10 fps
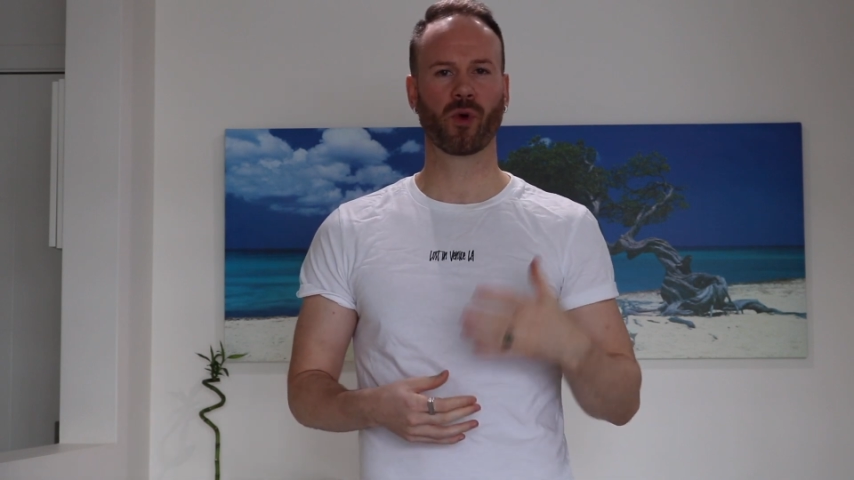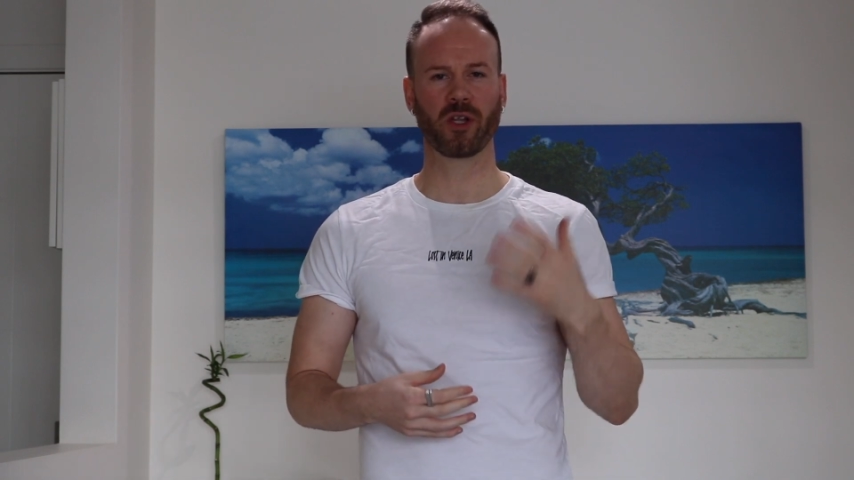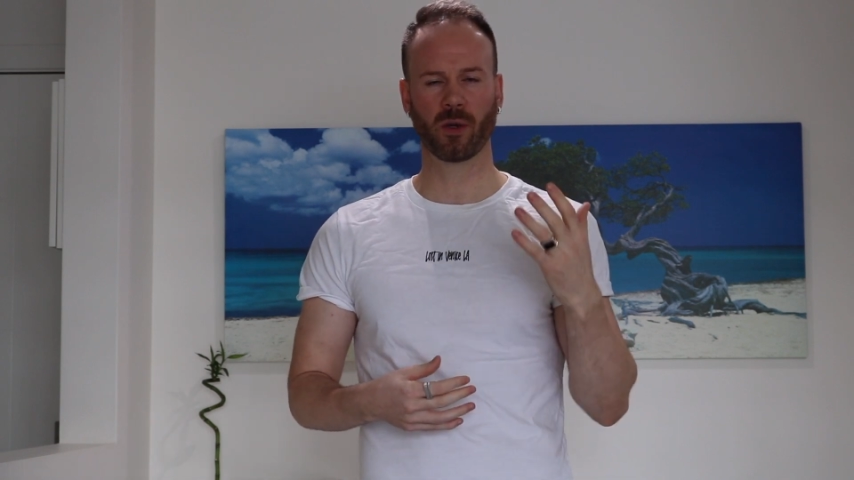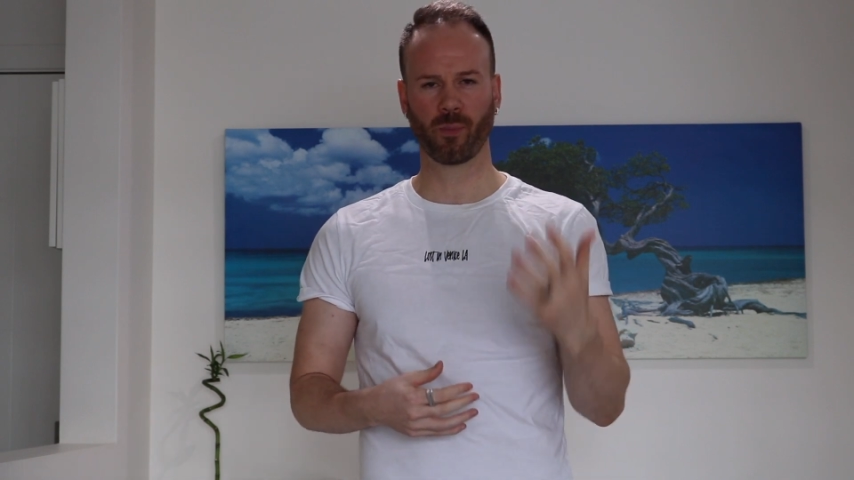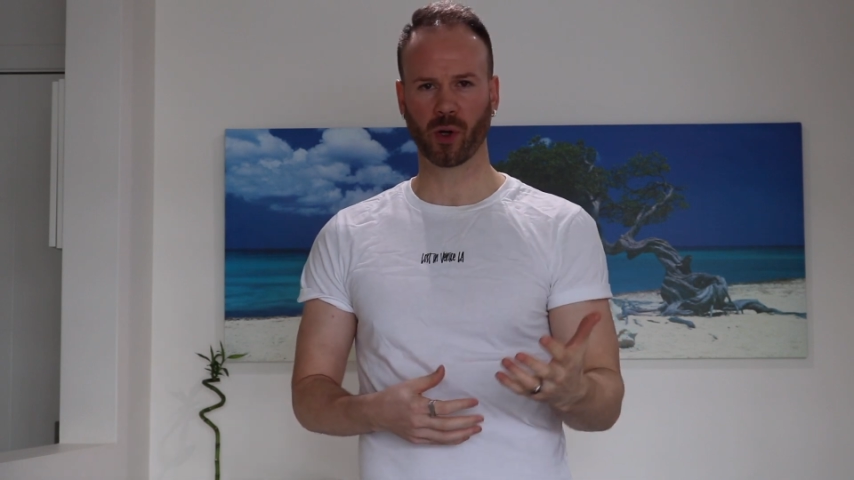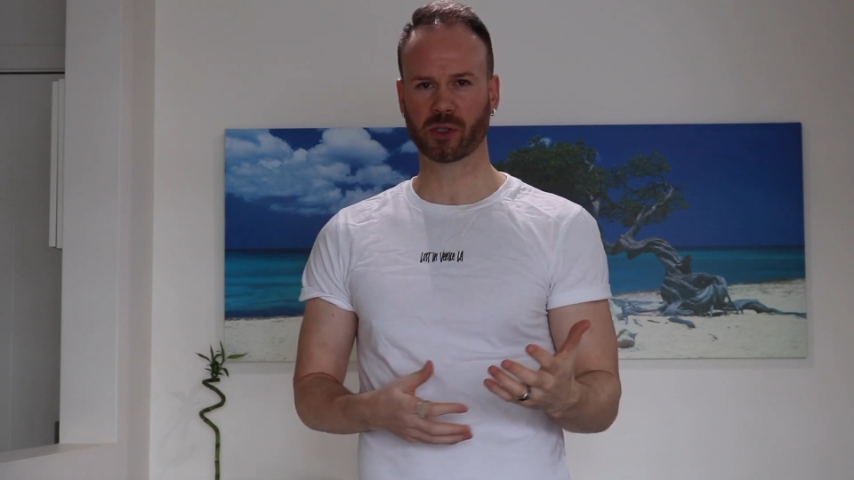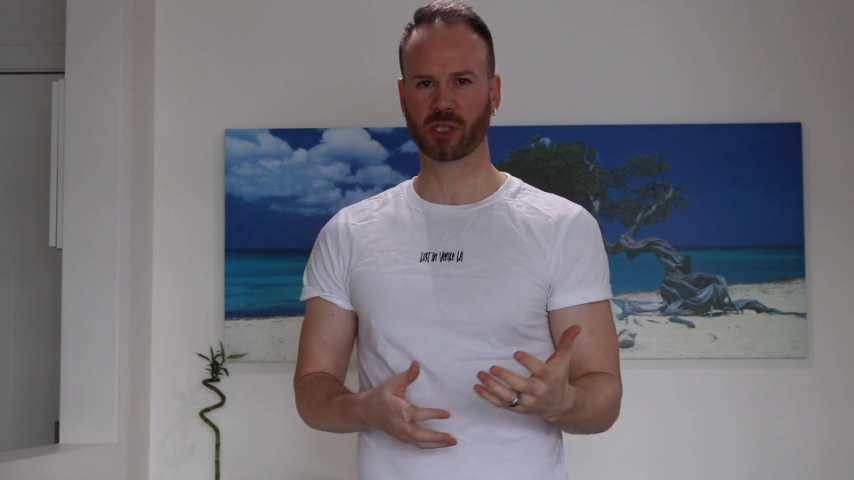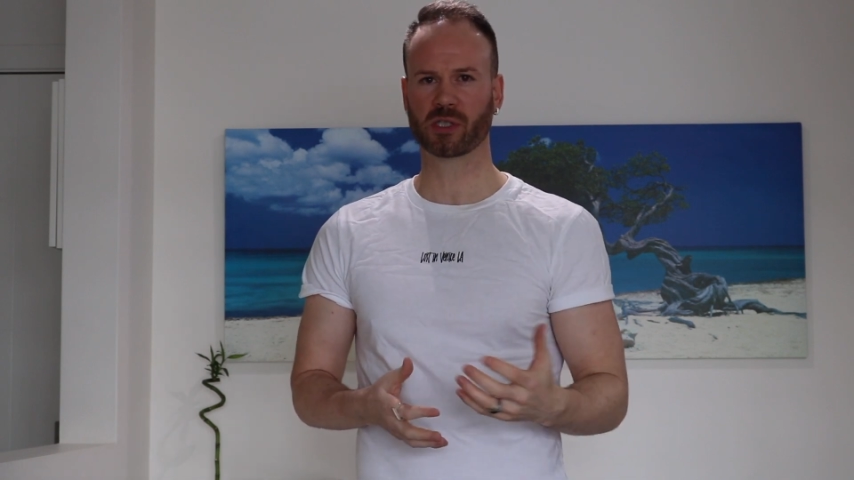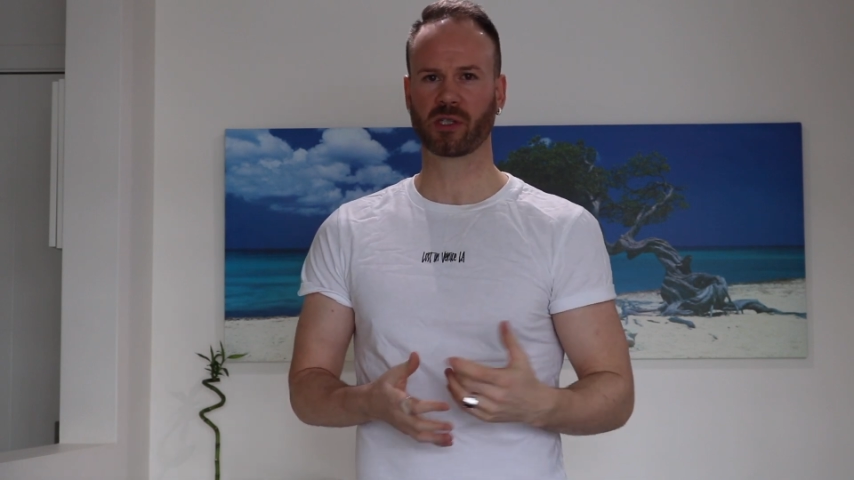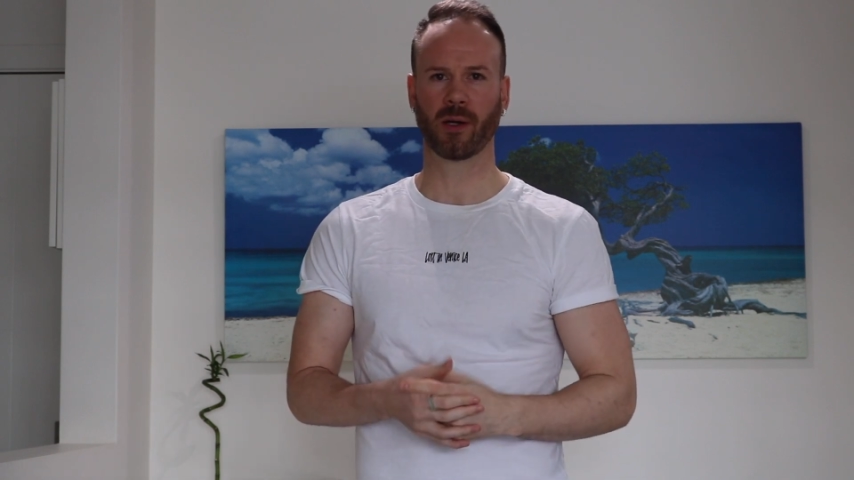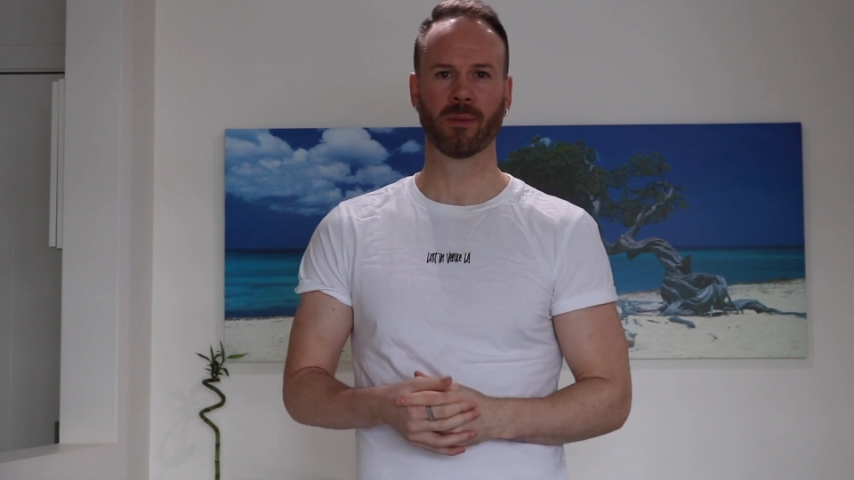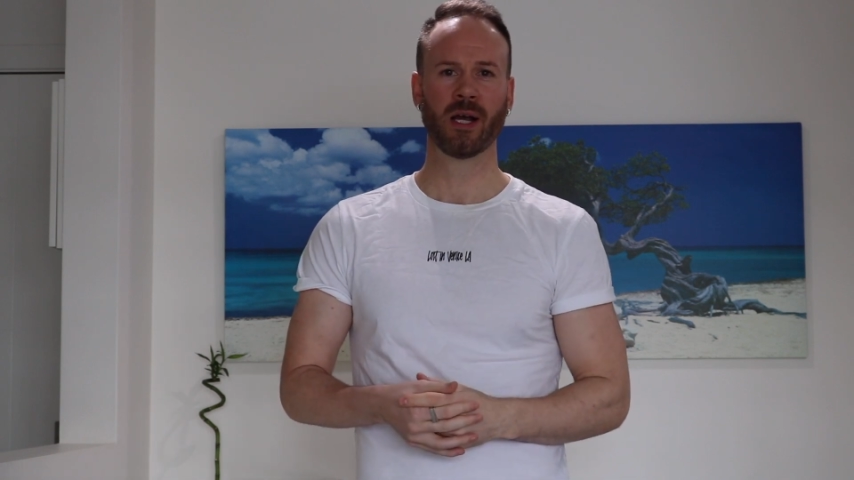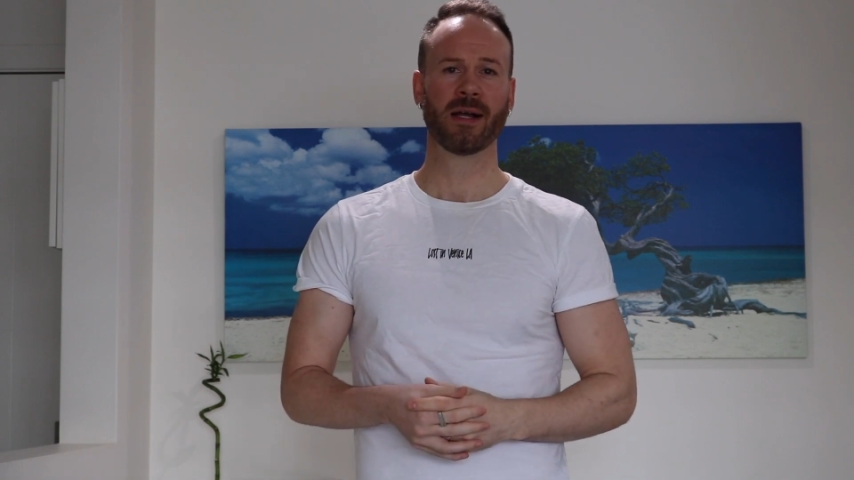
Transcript: when you purchase them.